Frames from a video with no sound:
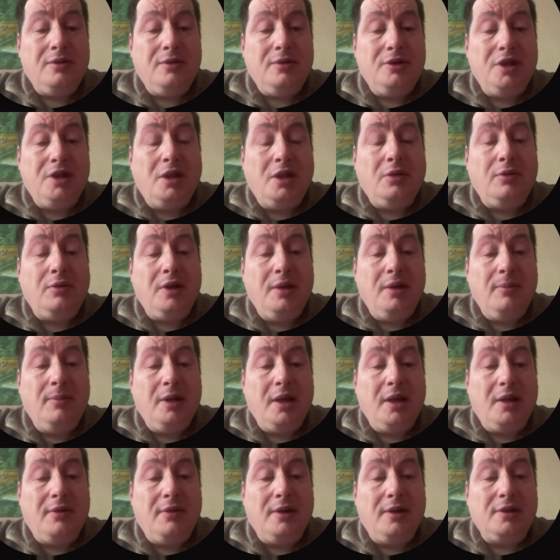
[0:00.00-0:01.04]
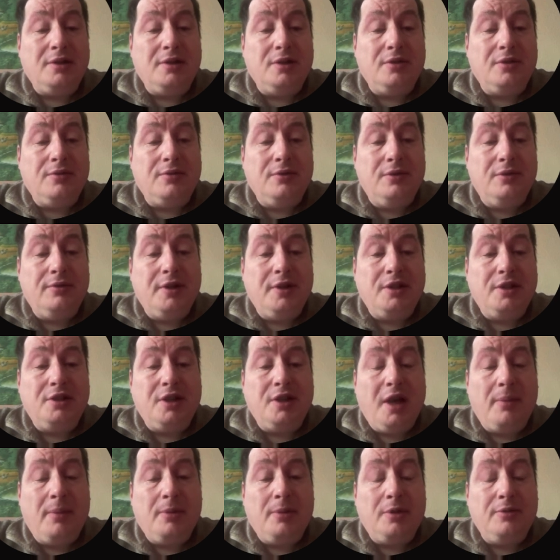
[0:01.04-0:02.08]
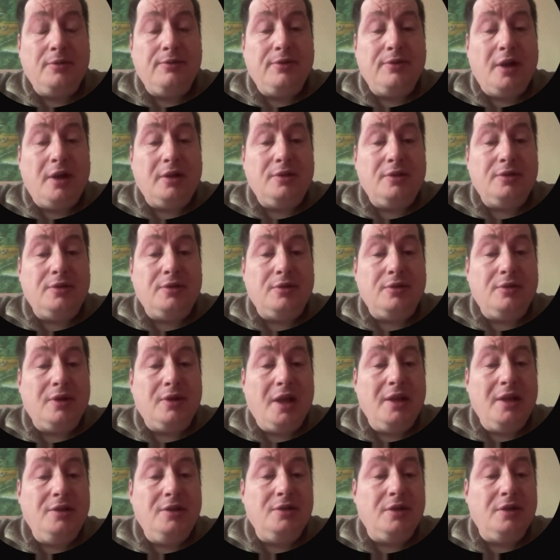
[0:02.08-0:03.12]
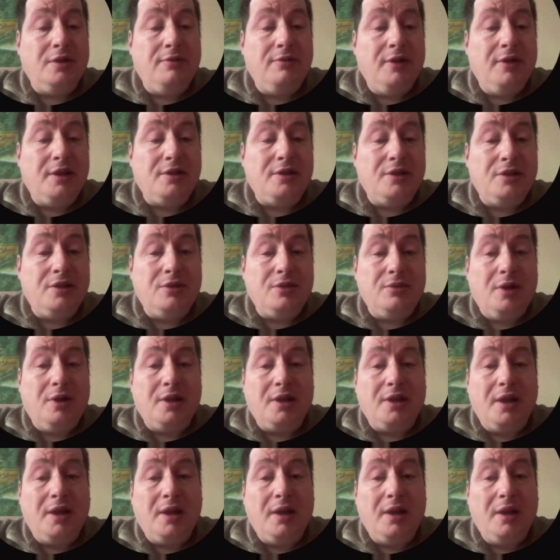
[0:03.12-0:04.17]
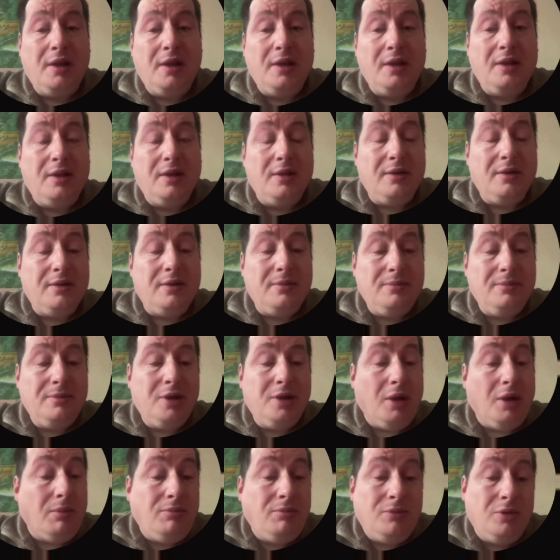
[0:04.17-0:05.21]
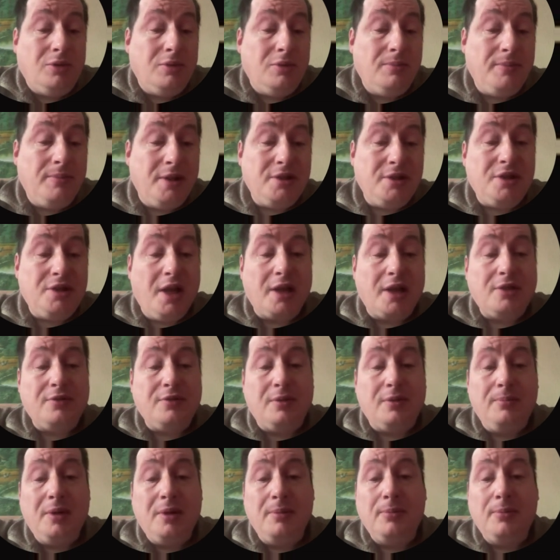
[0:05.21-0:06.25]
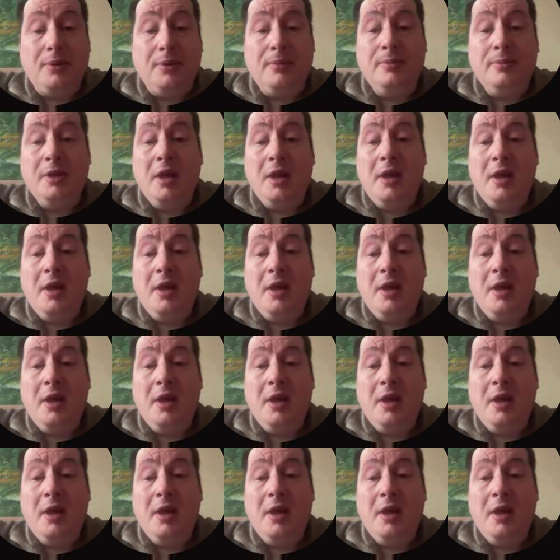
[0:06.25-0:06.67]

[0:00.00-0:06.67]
general email addresses for venture capital funds or angel investors who are taking pitch decks from people.